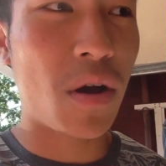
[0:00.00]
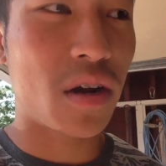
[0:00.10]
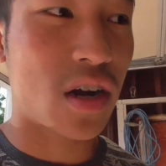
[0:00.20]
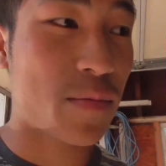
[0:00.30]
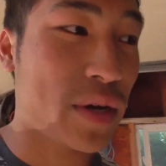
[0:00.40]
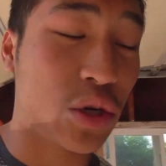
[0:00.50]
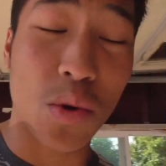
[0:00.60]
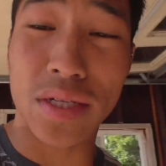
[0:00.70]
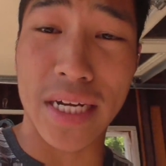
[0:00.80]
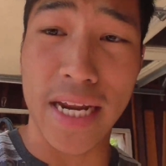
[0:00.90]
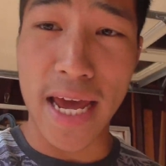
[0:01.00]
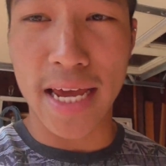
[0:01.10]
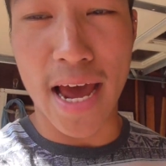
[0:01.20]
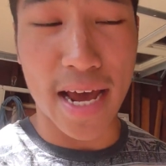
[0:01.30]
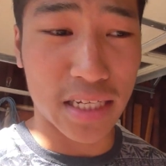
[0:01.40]
we're gonna be doing today,
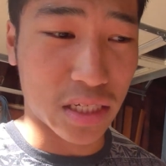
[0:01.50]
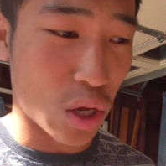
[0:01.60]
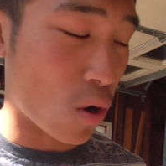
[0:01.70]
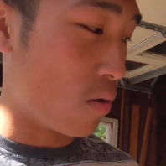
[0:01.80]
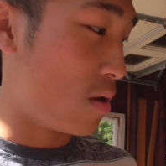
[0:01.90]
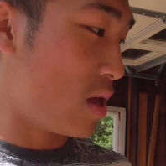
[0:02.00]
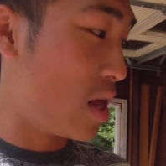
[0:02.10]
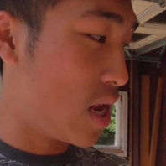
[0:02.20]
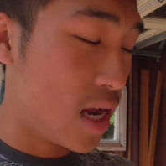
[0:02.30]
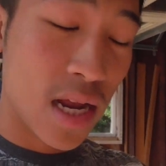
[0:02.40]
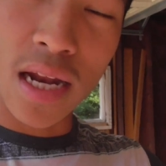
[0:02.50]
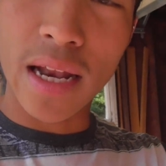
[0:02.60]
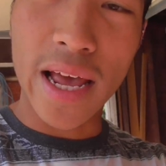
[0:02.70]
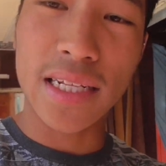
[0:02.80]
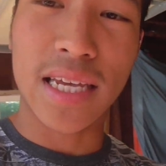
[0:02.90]
guys. So
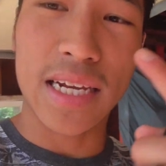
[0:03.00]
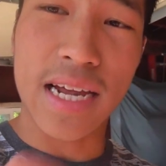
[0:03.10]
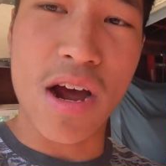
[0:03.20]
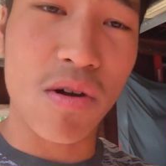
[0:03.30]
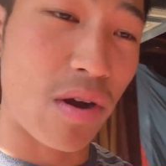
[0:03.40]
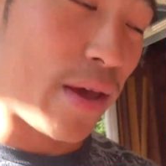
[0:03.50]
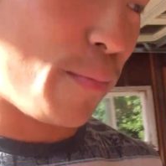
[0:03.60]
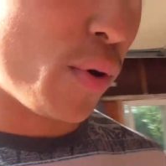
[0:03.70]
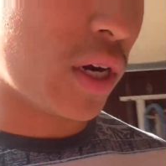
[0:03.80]
let's get down and